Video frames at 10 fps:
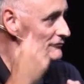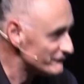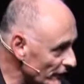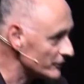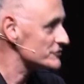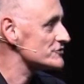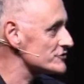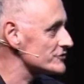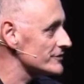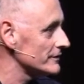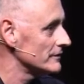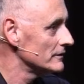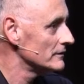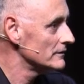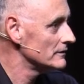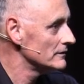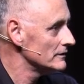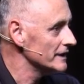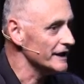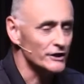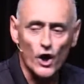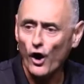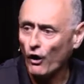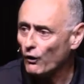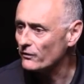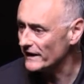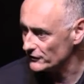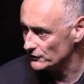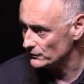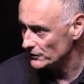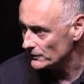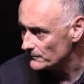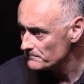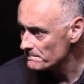first in all that you do.